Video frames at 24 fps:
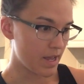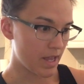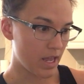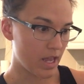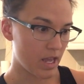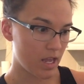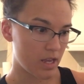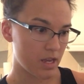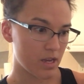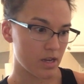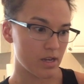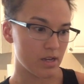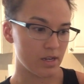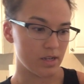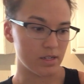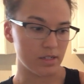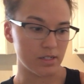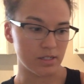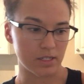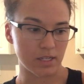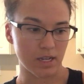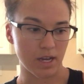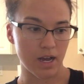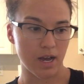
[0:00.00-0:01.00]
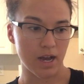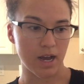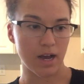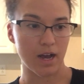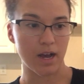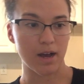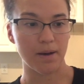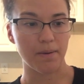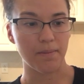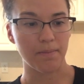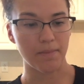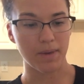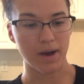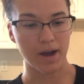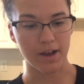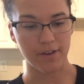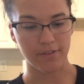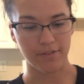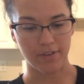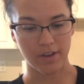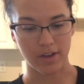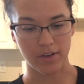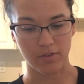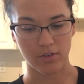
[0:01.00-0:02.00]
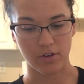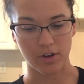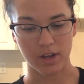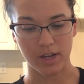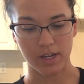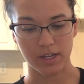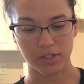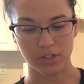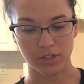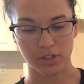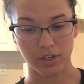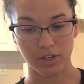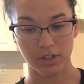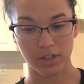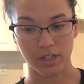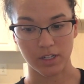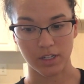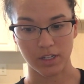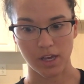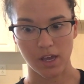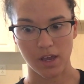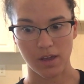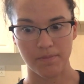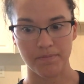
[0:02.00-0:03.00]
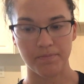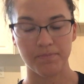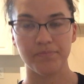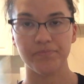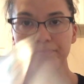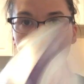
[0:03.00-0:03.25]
and my favorite currently,